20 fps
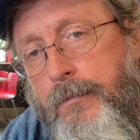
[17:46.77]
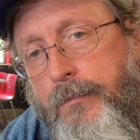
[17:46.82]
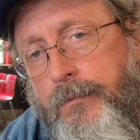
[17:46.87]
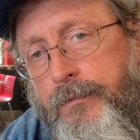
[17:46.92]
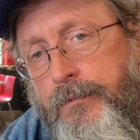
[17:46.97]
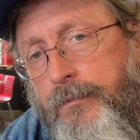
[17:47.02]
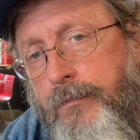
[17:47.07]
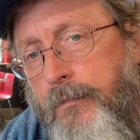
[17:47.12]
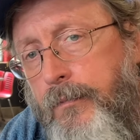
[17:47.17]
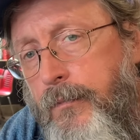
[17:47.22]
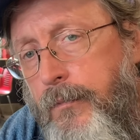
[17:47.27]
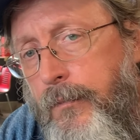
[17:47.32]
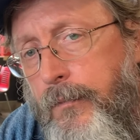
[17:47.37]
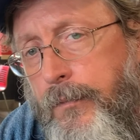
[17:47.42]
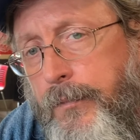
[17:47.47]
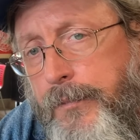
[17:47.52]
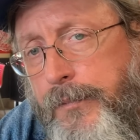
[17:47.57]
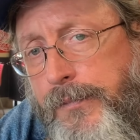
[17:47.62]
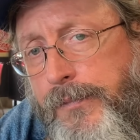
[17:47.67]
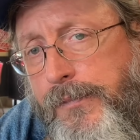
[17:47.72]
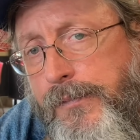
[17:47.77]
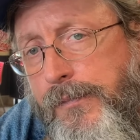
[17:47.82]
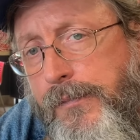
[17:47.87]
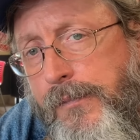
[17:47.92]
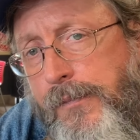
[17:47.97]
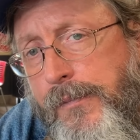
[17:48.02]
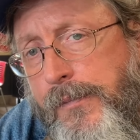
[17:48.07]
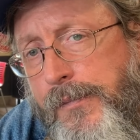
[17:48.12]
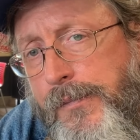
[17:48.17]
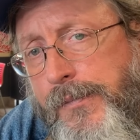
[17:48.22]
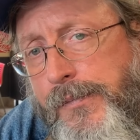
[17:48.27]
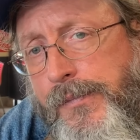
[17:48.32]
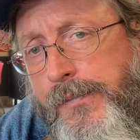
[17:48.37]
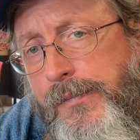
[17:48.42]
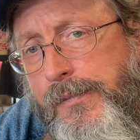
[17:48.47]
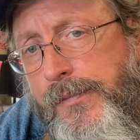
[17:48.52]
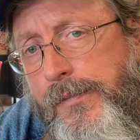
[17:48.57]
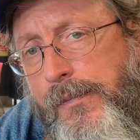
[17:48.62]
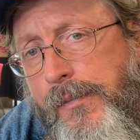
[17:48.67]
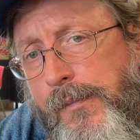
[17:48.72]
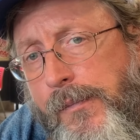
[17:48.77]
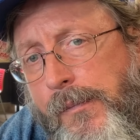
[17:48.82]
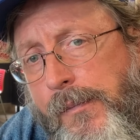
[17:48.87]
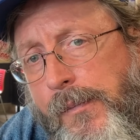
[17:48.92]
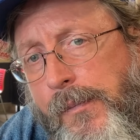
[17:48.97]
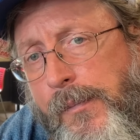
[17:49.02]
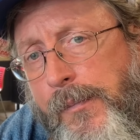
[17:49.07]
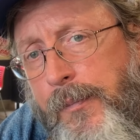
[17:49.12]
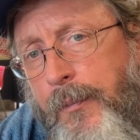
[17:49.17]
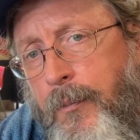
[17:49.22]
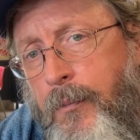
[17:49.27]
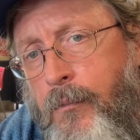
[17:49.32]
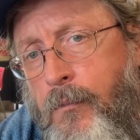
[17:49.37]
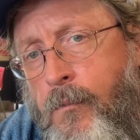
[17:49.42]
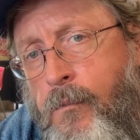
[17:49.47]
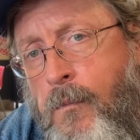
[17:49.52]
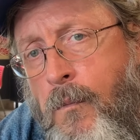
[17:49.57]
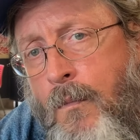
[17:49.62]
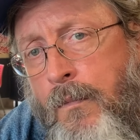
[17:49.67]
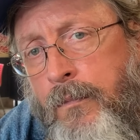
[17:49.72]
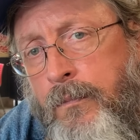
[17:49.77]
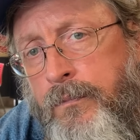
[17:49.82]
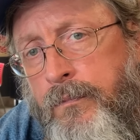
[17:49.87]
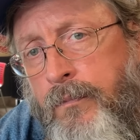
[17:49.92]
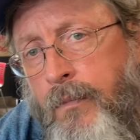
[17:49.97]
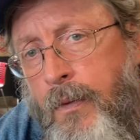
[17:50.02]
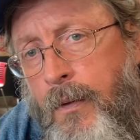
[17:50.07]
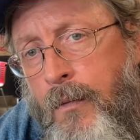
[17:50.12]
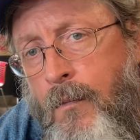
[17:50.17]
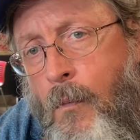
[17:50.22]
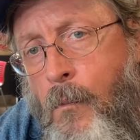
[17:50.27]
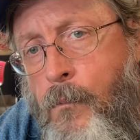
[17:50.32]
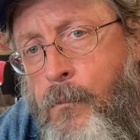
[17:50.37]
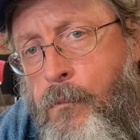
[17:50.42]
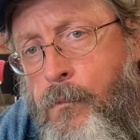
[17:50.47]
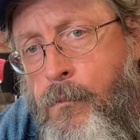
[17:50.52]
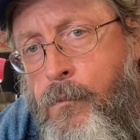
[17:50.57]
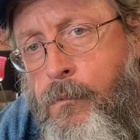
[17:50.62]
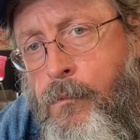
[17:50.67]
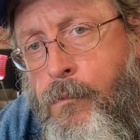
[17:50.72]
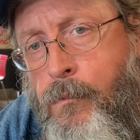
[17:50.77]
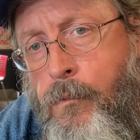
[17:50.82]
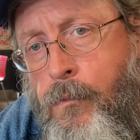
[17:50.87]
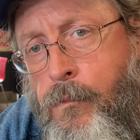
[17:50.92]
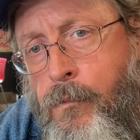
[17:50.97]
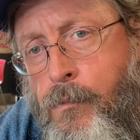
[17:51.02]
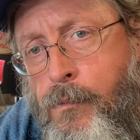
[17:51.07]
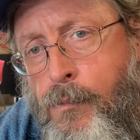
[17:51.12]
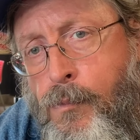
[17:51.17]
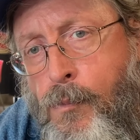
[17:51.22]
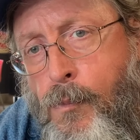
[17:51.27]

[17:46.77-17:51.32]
confirm this, there's more demand for, and you're like basically you're fixing up,